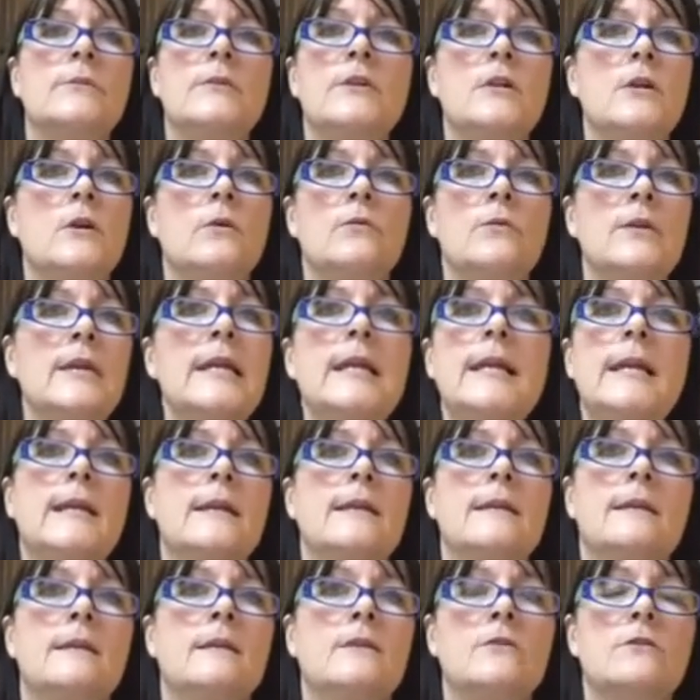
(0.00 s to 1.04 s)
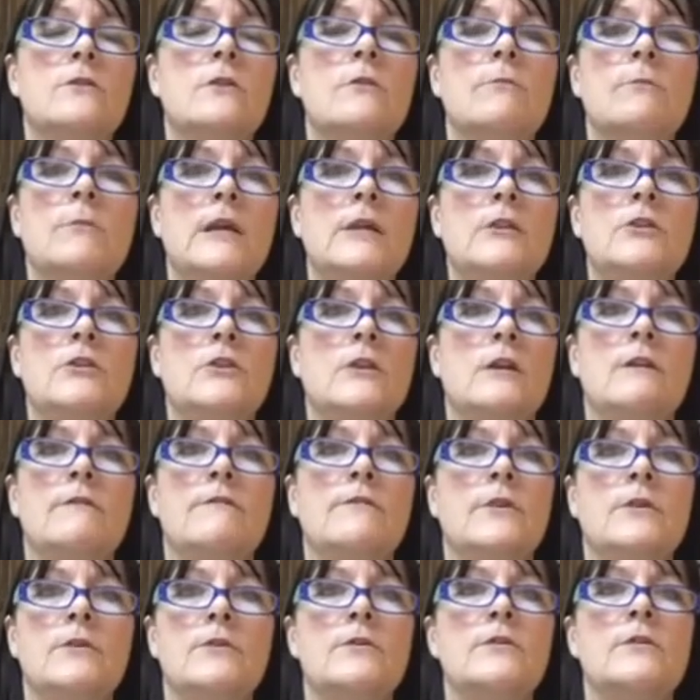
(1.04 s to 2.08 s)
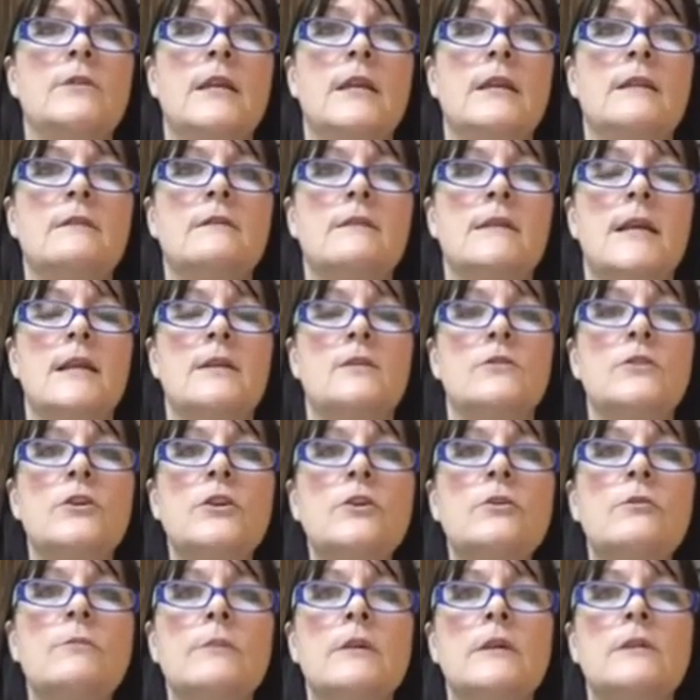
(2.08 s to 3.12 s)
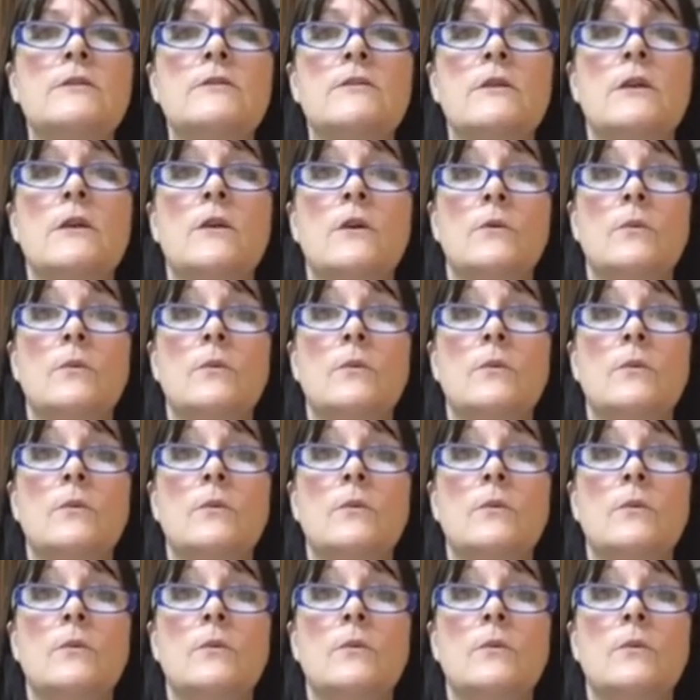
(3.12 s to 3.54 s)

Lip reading: we don't need so much of those things as humans.